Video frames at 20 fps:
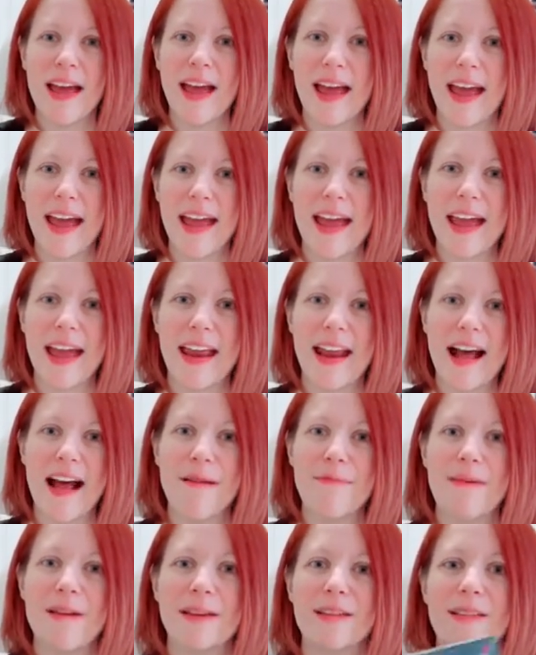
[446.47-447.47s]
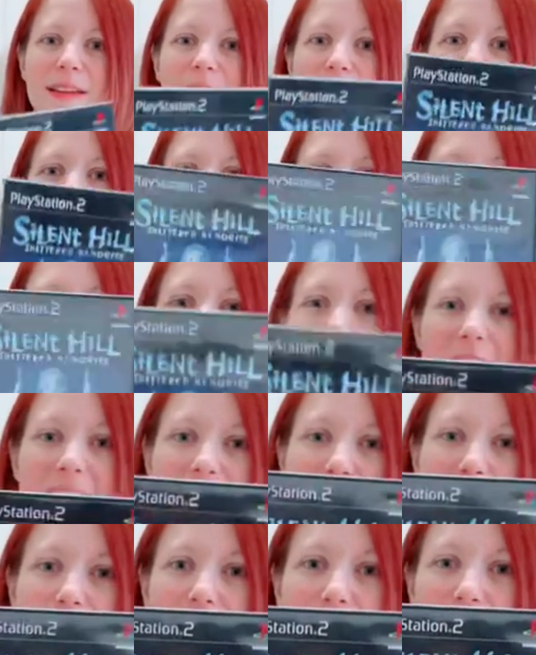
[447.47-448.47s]
And I picked up
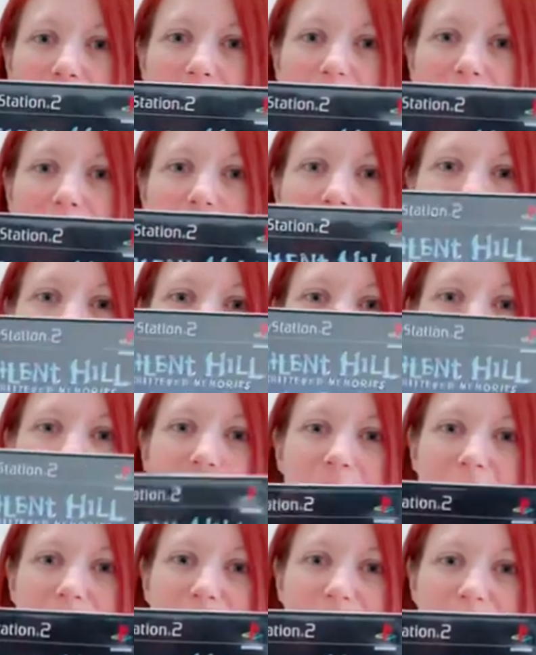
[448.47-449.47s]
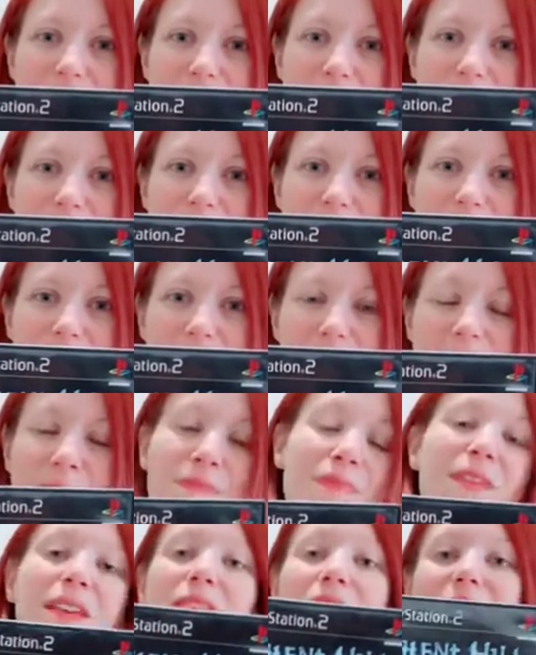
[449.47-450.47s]
Shattered Memories for the PlayStation 2.
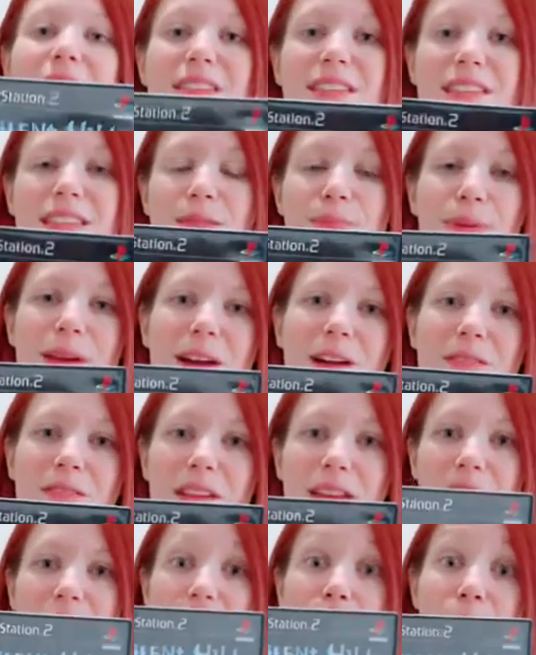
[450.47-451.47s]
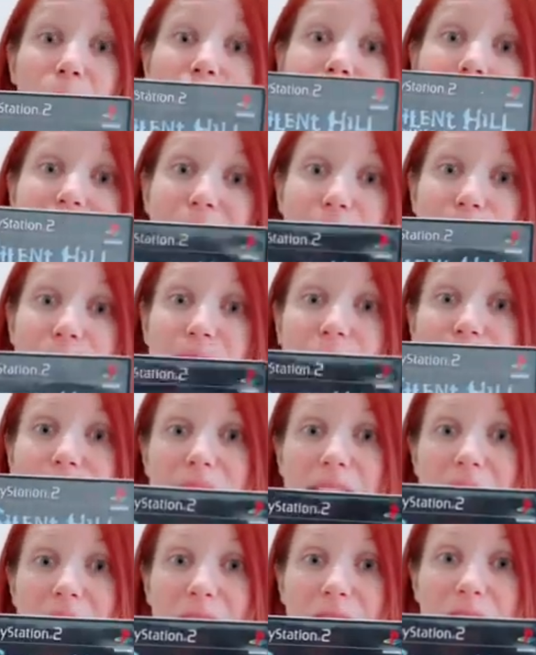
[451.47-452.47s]
This is apparently the most expensive
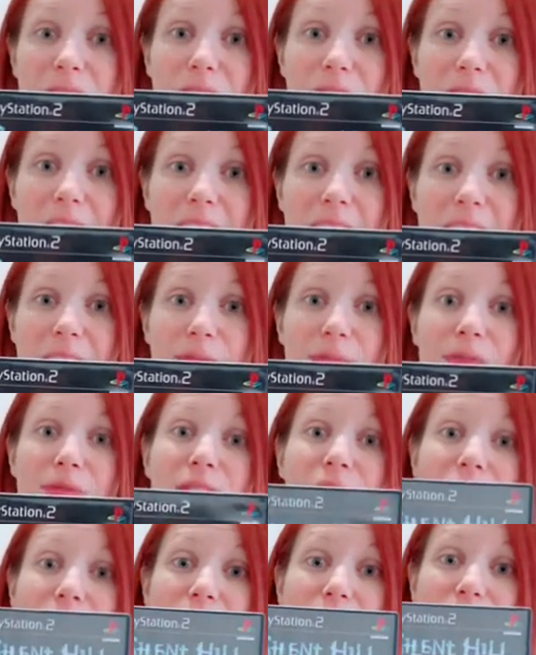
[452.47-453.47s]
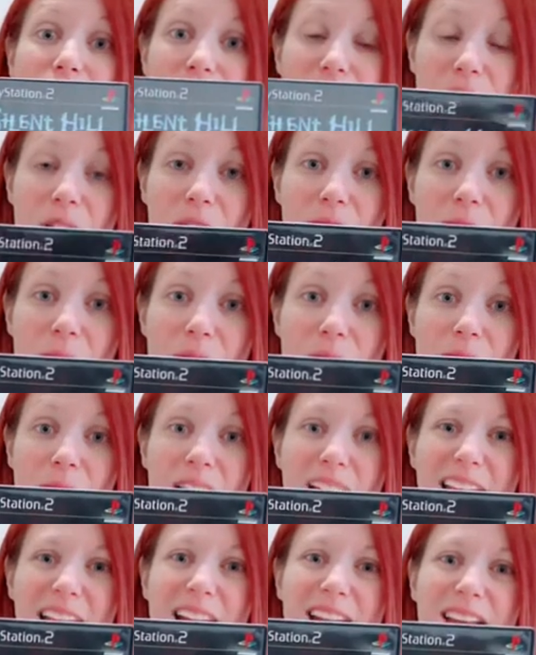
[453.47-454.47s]
Silent Hill game that you can own,
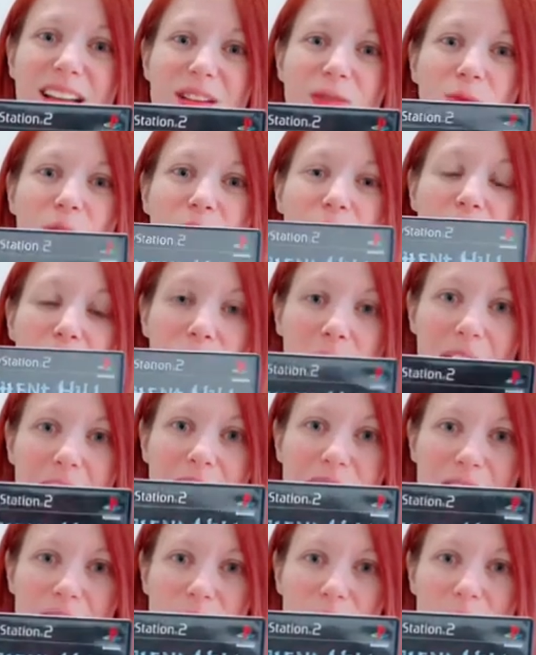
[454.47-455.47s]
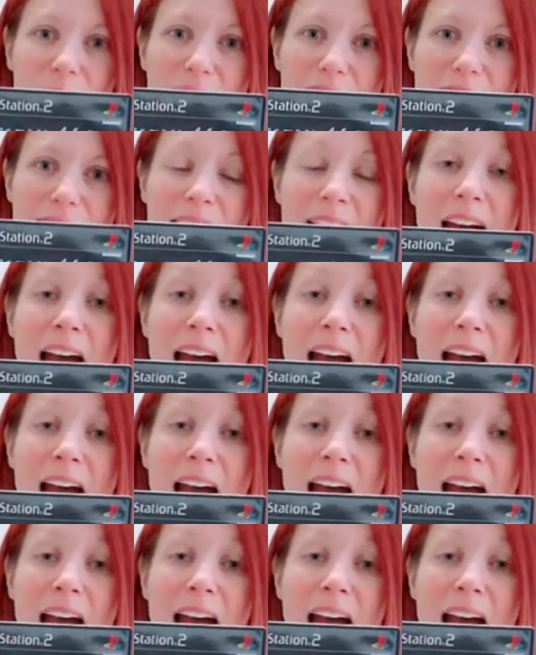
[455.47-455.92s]
and it is one of the rarest ones.